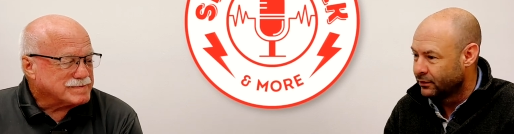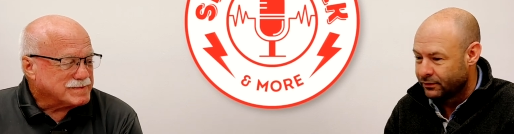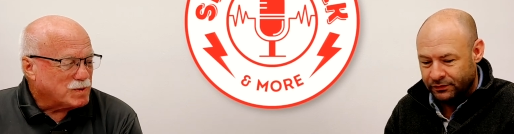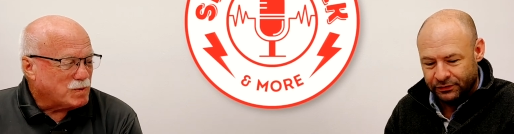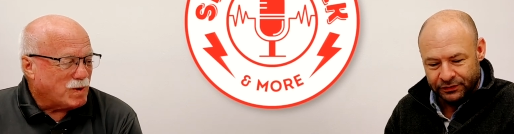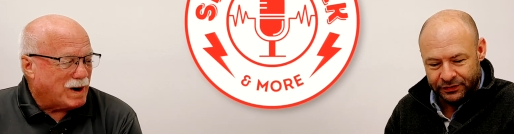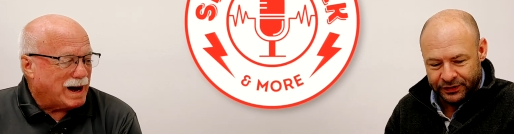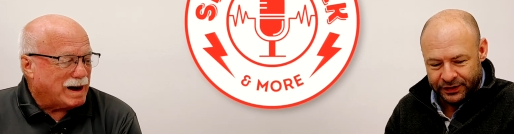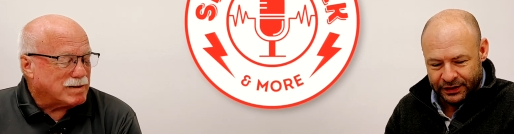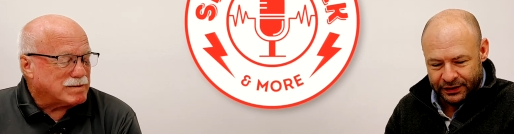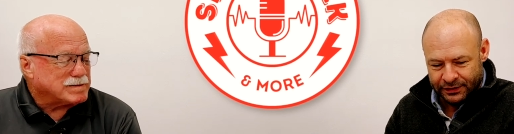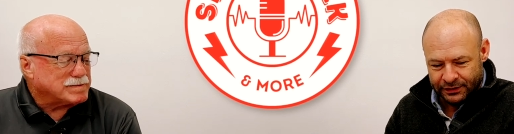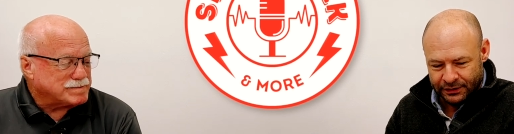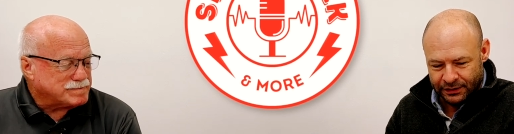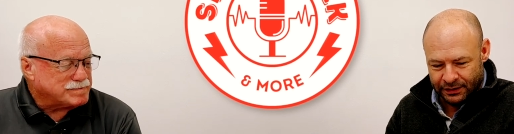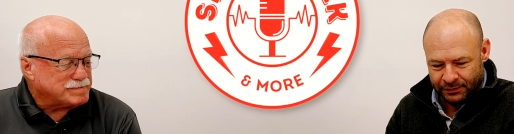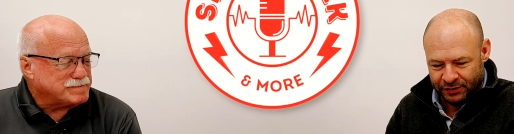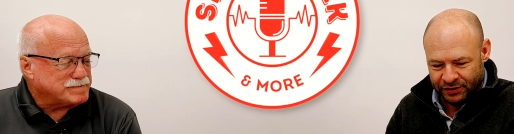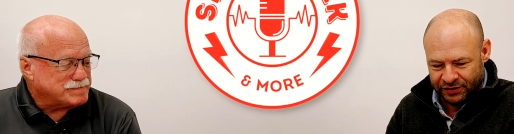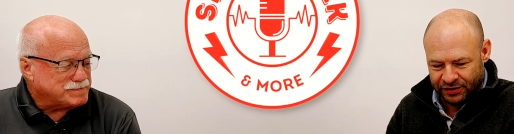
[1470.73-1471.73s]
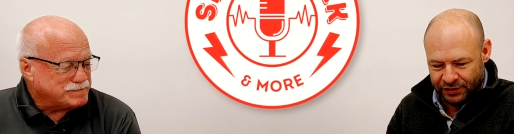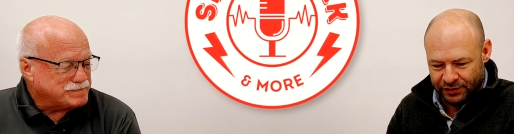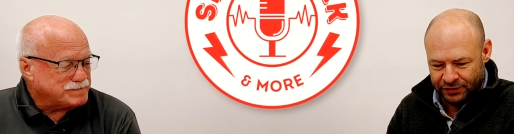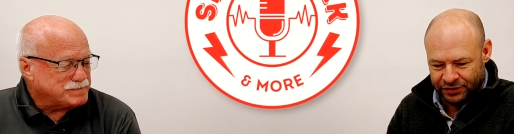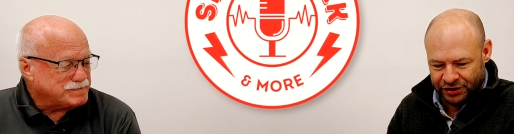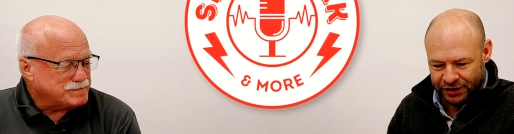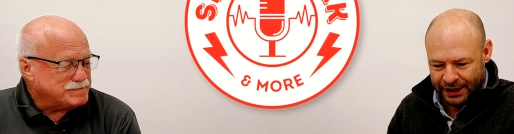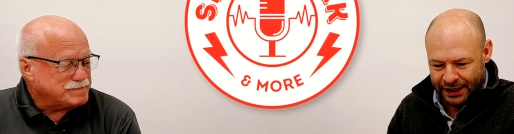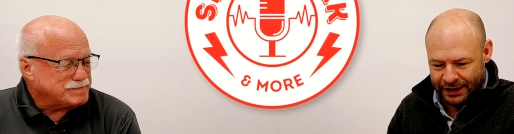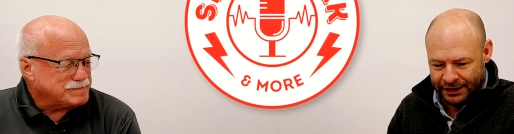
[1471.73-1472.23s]
Speaker 1: Wow. Number two,
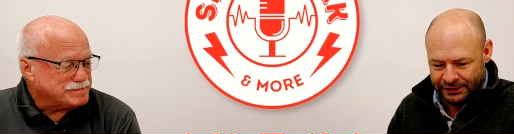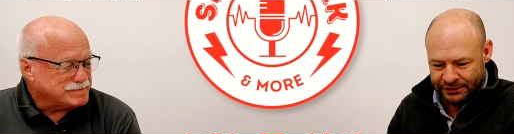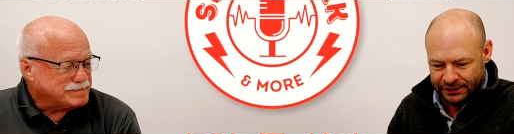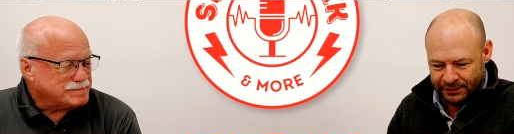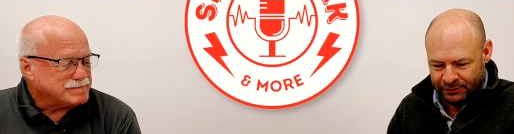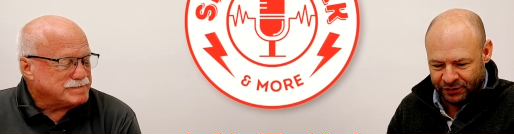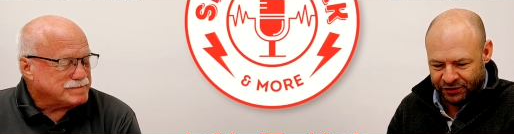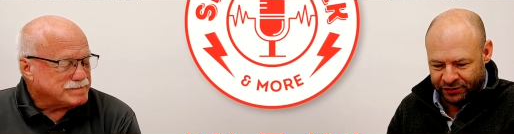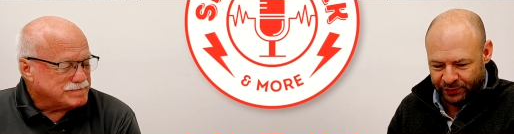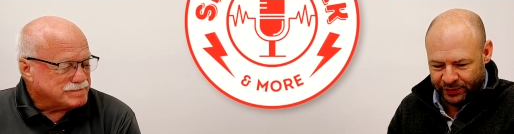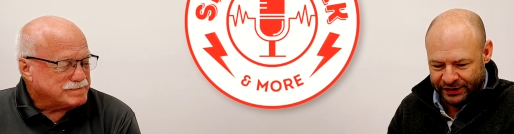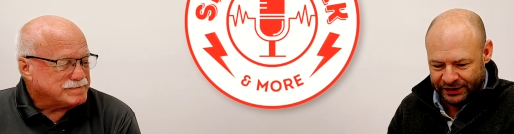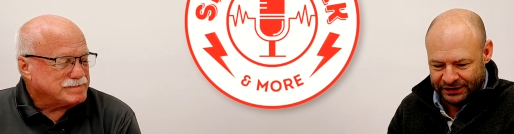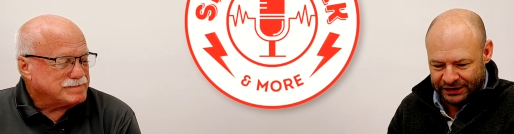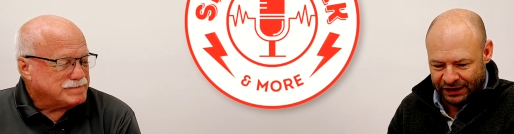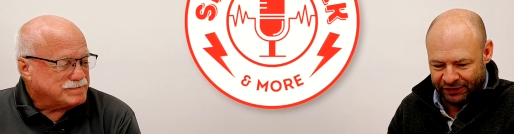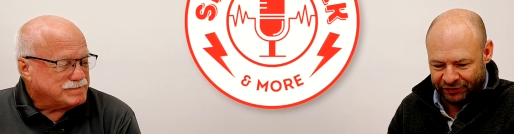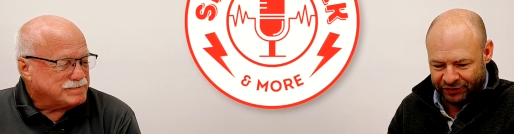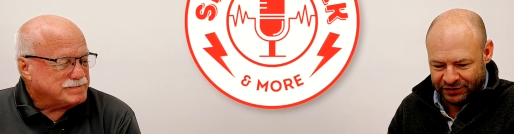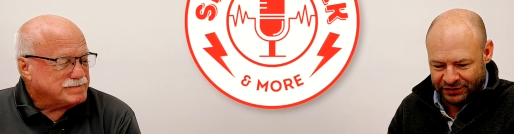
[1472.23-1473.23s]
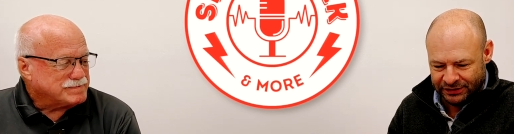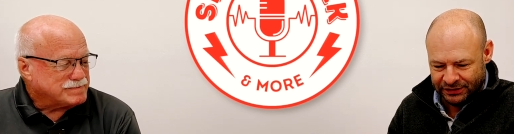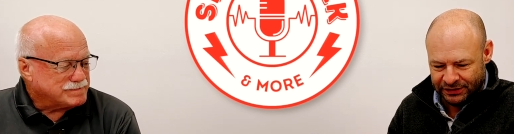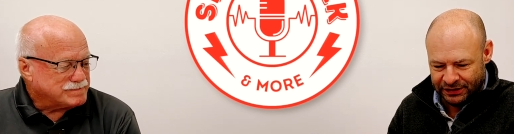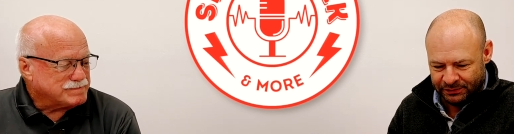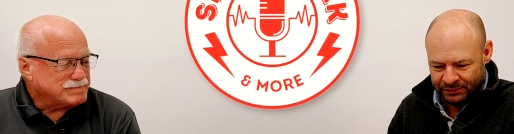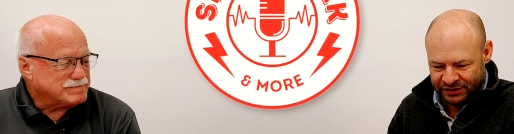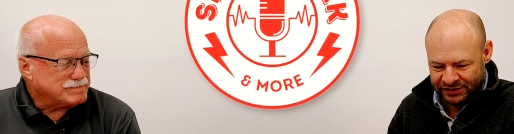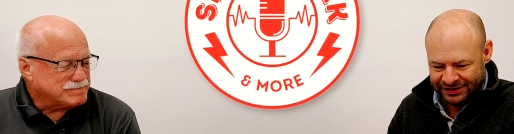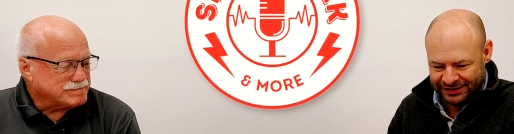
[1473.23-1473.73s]
Chase. Number three, Jefferson.
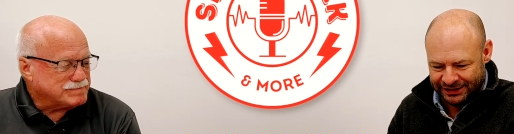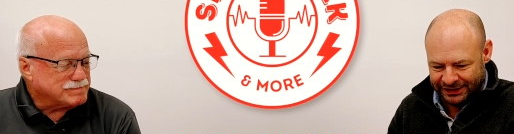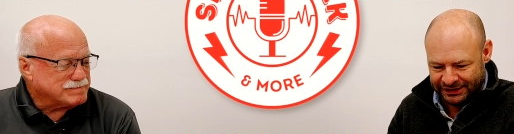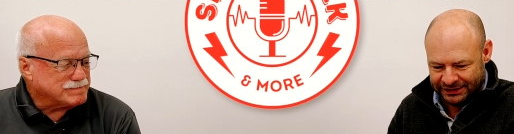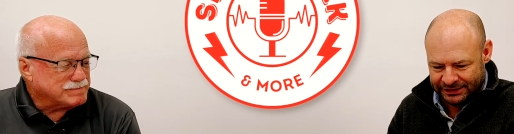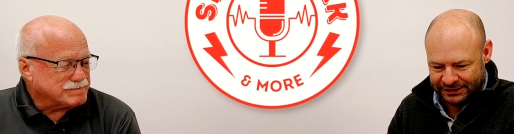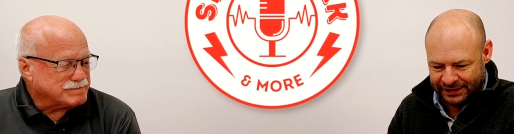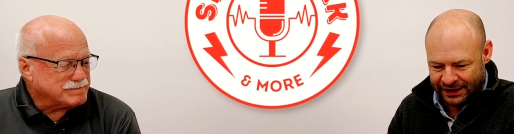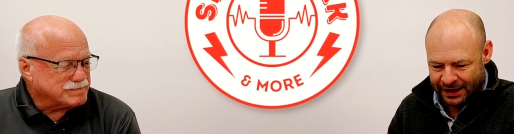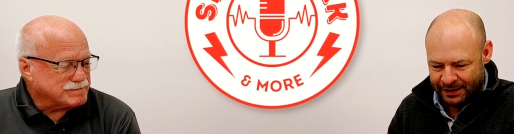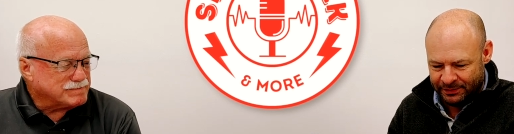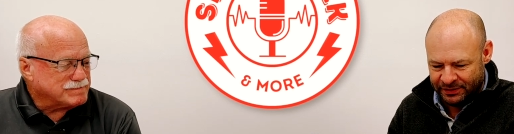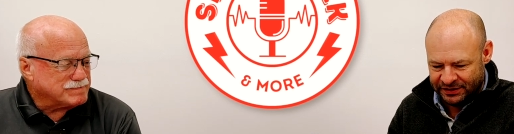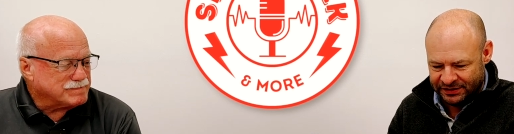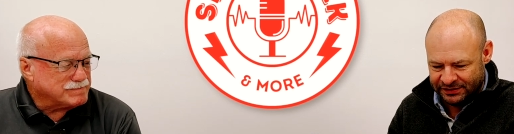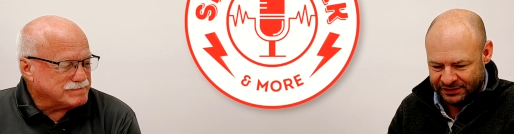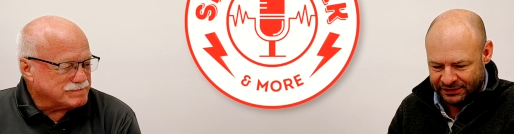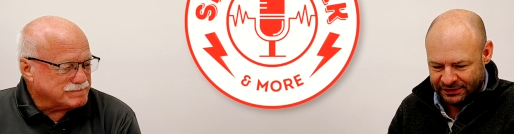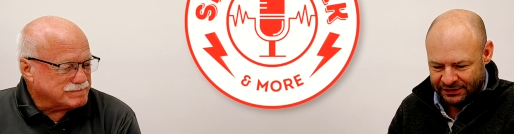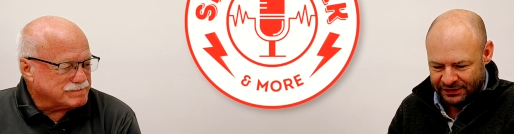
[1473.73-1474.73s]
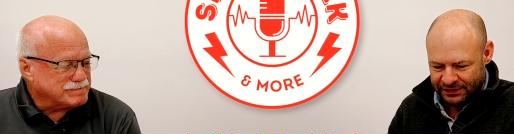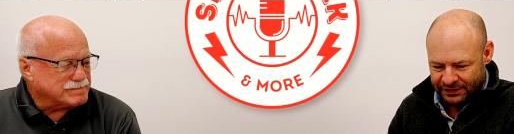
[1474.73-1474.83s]
Number six, Thomas.